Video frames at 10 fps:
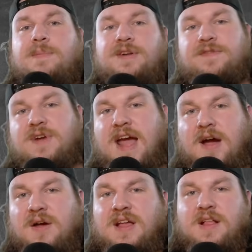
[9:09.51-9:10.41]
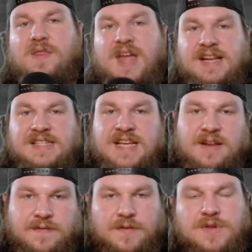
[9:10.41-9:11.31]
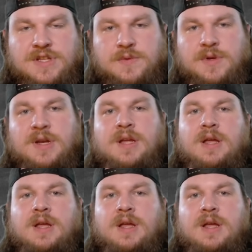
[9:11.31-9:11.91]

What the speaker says: But for now, that is it for this one.